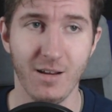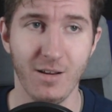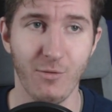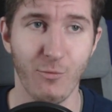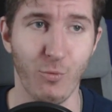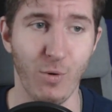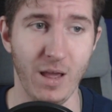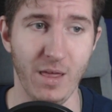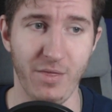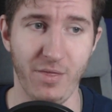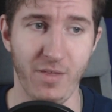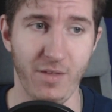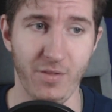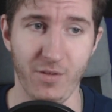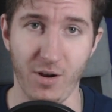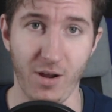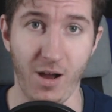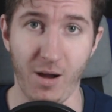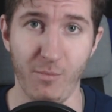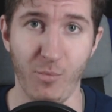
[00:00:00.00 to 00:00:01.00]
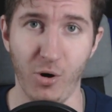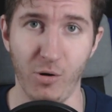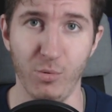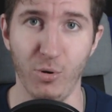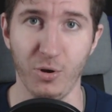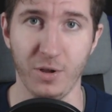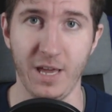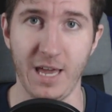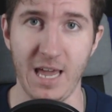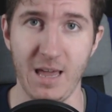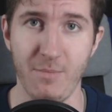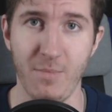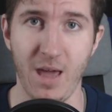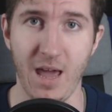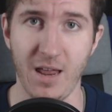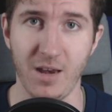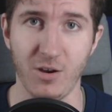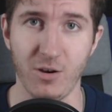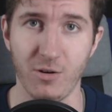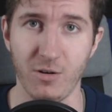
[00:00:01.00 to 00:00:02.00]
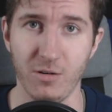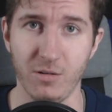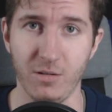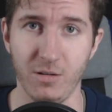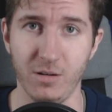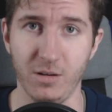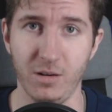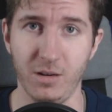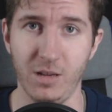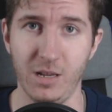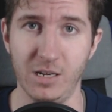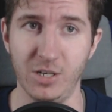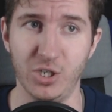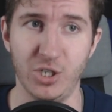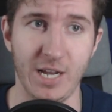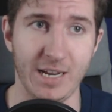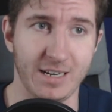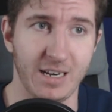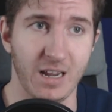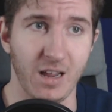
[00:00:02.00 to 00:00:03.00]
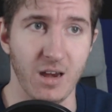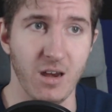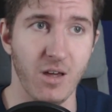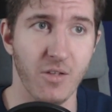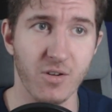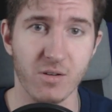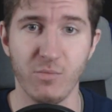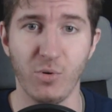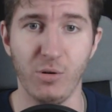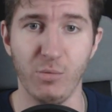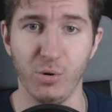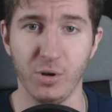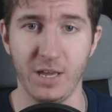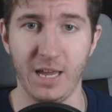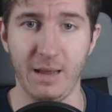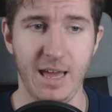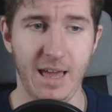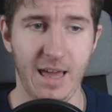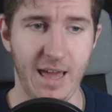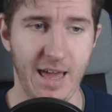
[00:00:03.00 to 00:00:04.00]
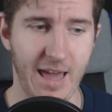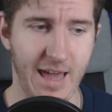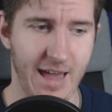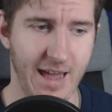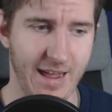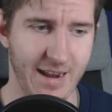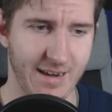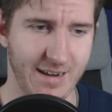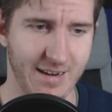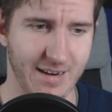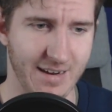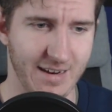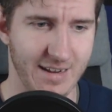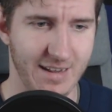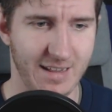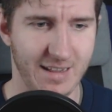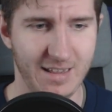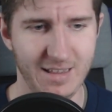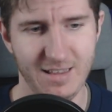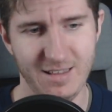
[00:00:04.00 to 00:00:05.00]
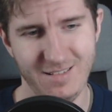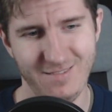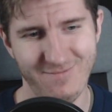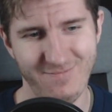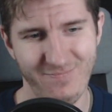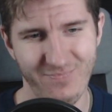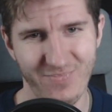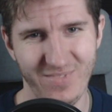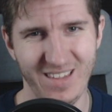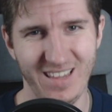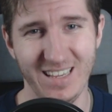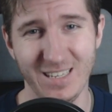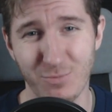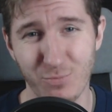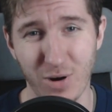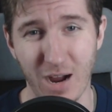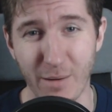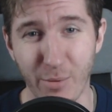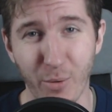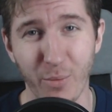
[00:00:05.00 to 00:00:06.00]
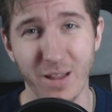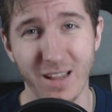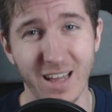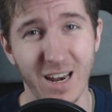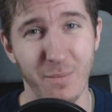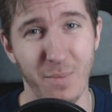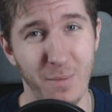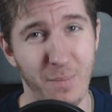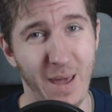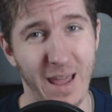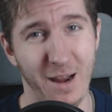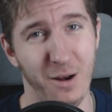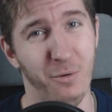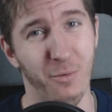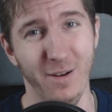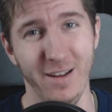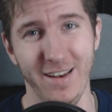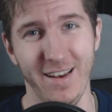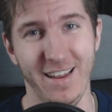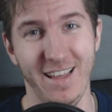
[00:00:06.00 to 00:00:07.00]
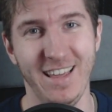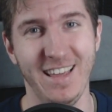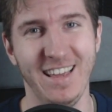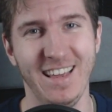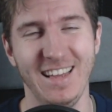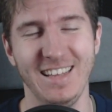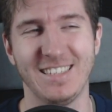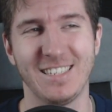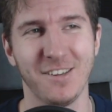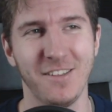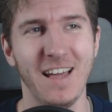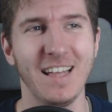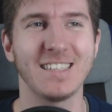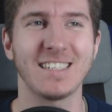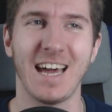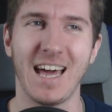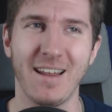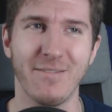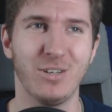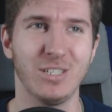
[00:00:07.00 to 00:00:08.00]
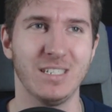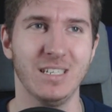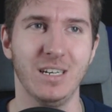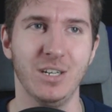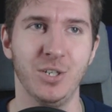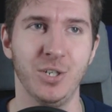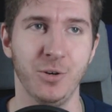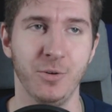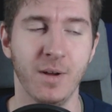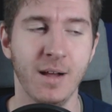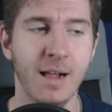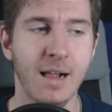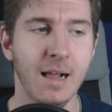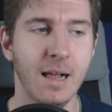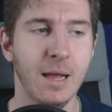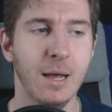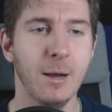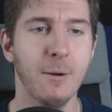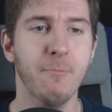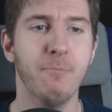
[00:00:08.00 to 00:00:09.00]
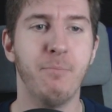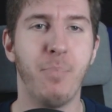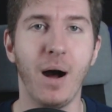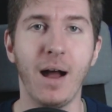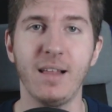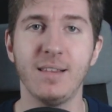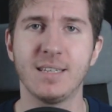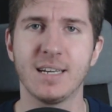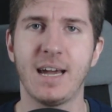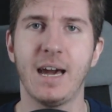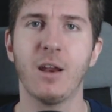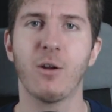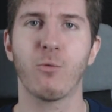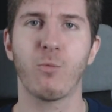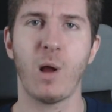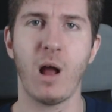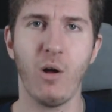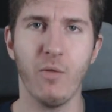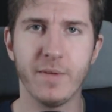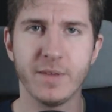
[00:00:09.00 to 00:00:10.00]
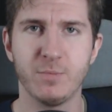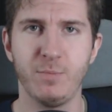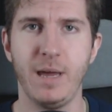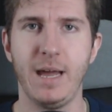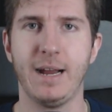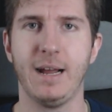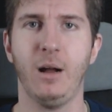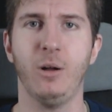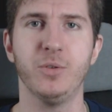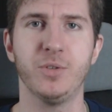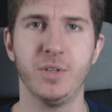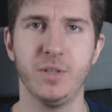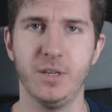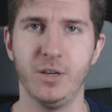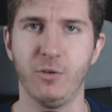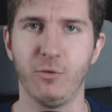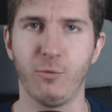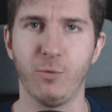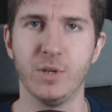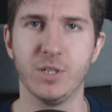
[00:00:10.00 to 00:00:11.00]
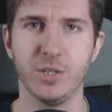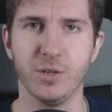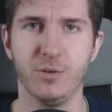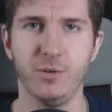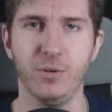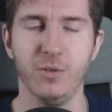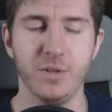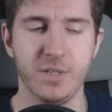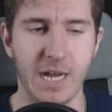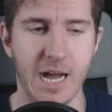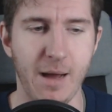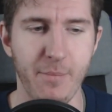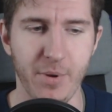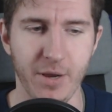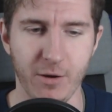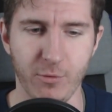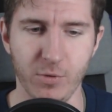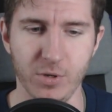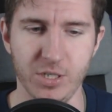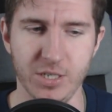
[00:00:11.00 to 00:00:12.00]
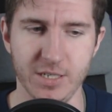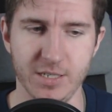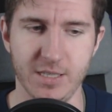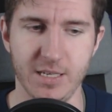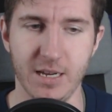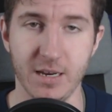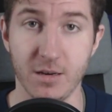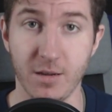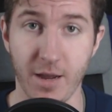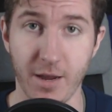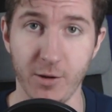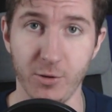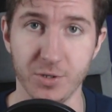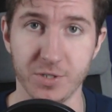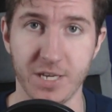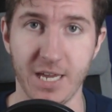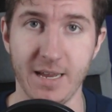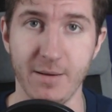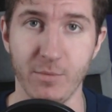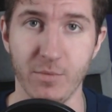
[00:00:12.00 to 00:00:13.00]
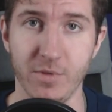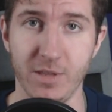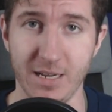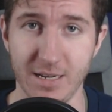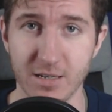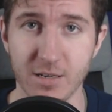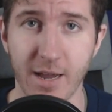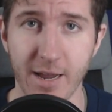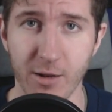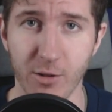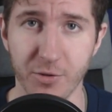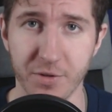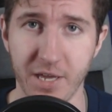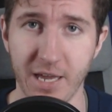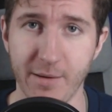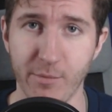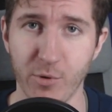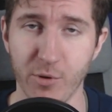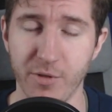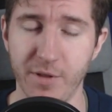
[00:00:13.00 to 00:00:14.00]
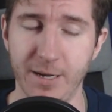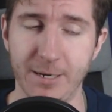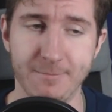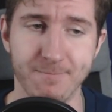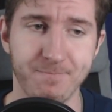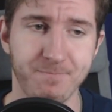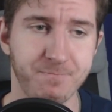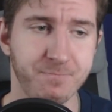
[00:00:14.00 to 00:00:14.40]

with a mobile game, and you're injecting another mobile game, and it's probably going to be pay to win. So that's kind of just an issue. But to kind of round this back out to the original topic, which is the entitled gamer thing.